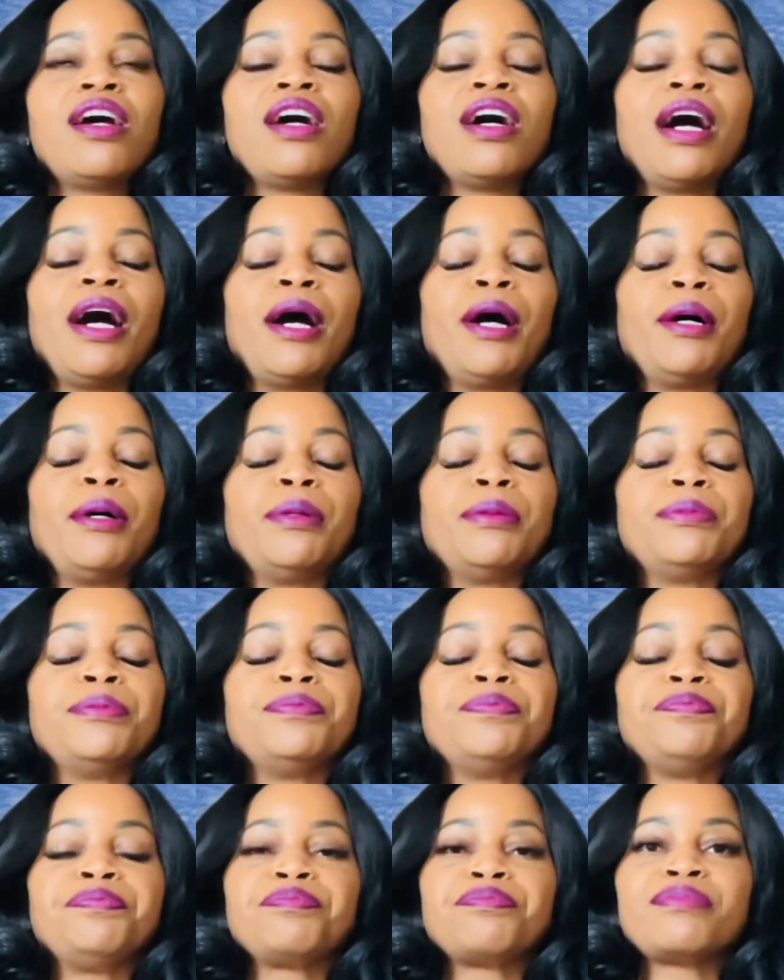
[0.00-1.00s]

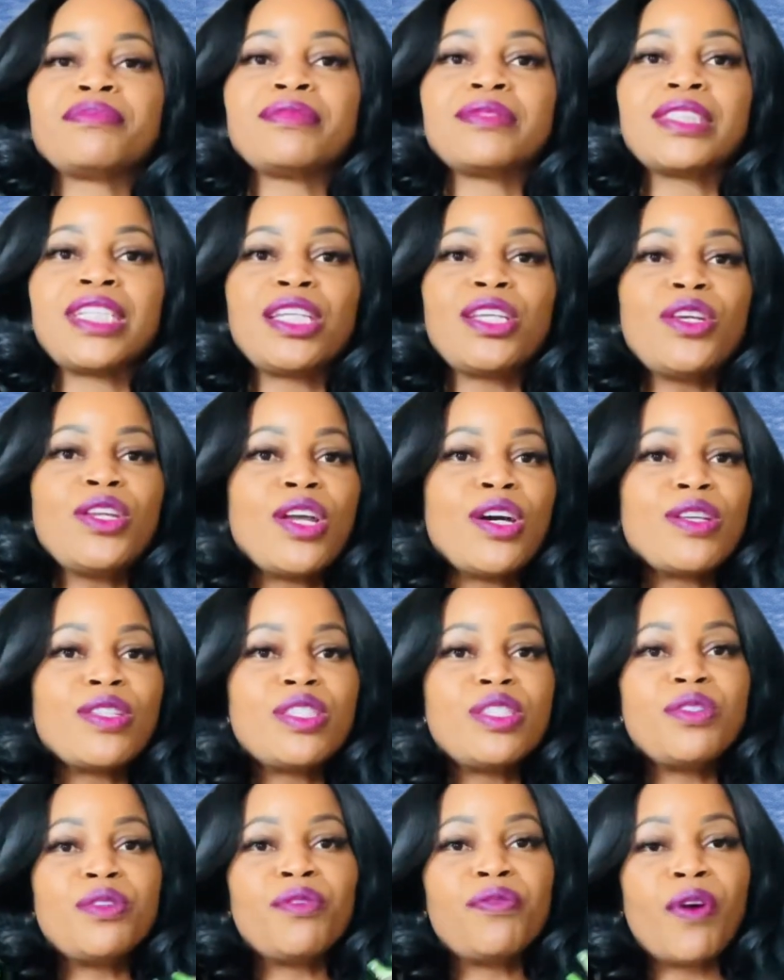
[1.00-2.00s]
um, you know,
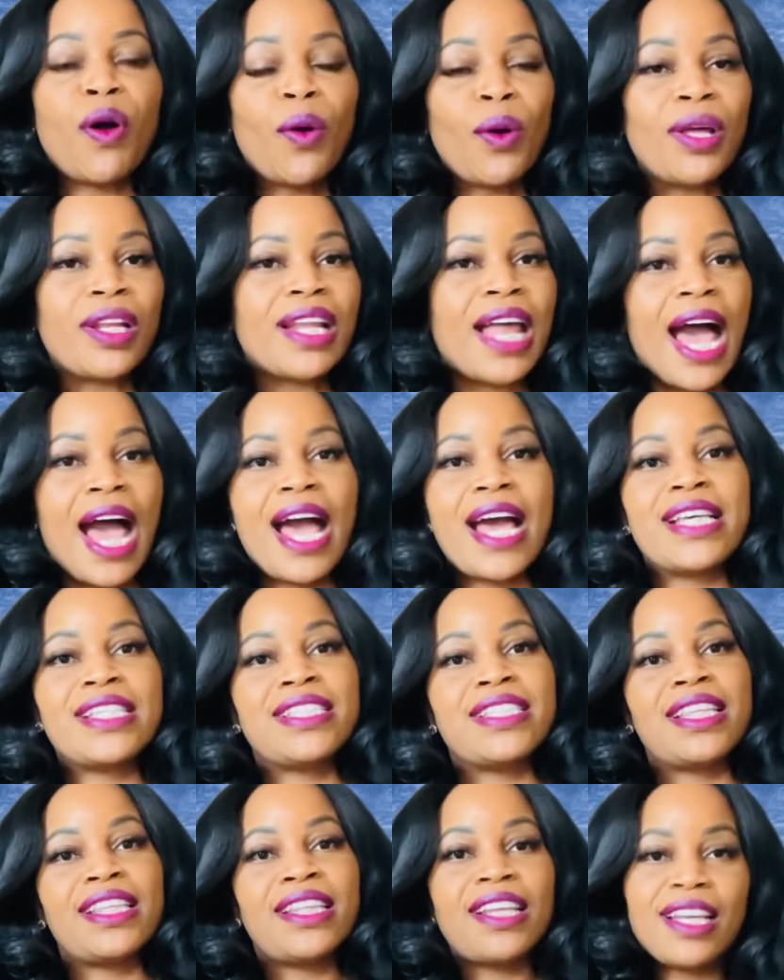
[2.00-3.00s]
to vocalize
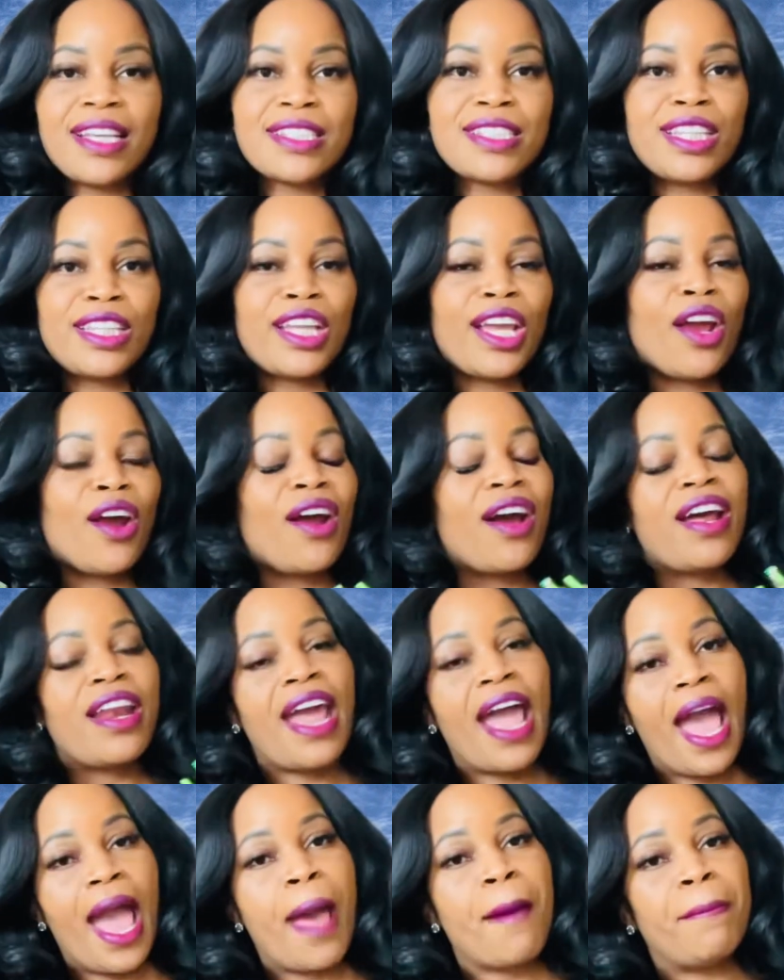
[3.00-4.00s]
the things that they are
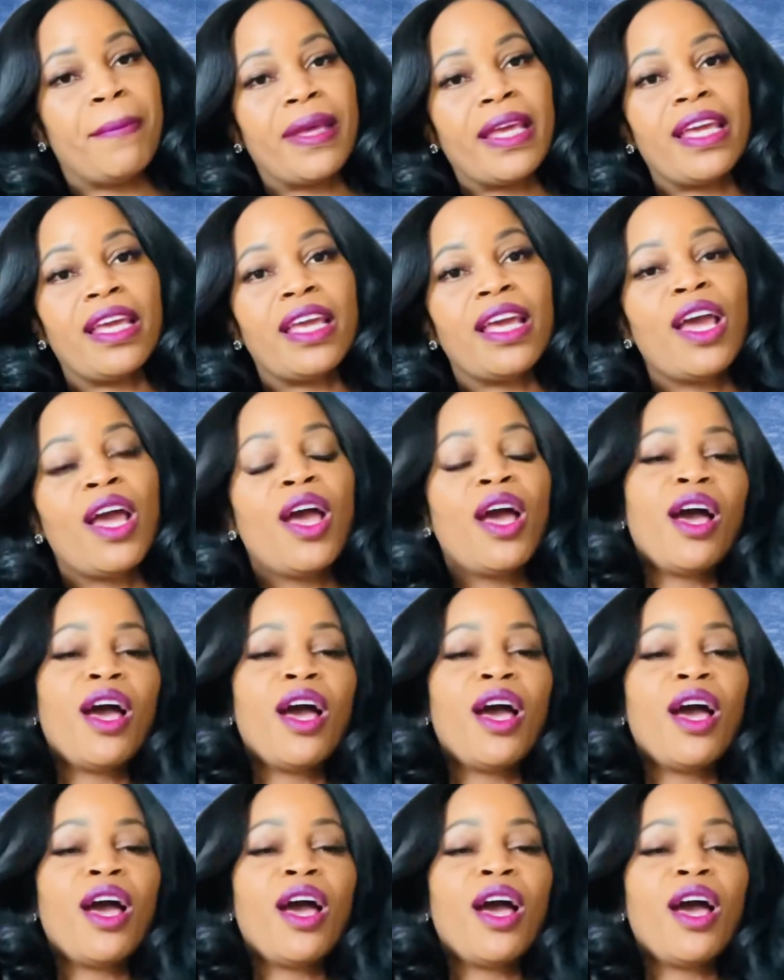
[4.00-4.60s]
unhappy